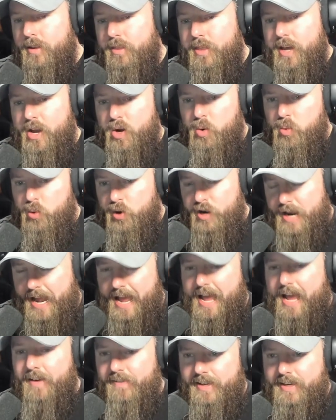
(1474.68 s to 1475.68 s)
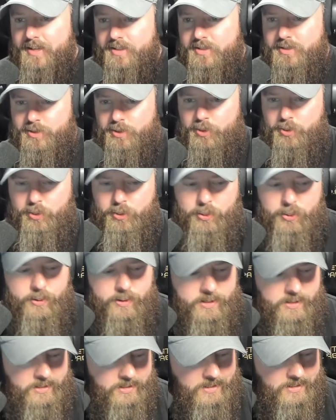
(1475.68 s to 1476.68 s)
that we're having to
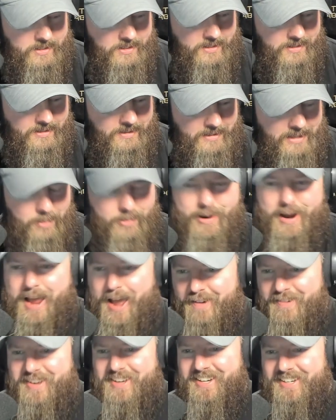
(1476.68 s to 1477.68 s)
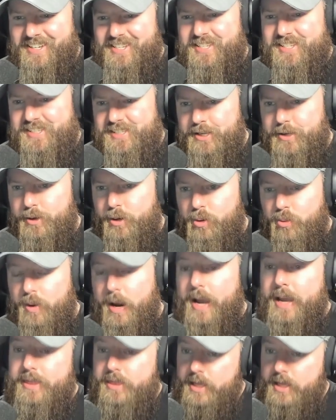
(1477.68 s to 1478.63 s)
that we're having to consider, right?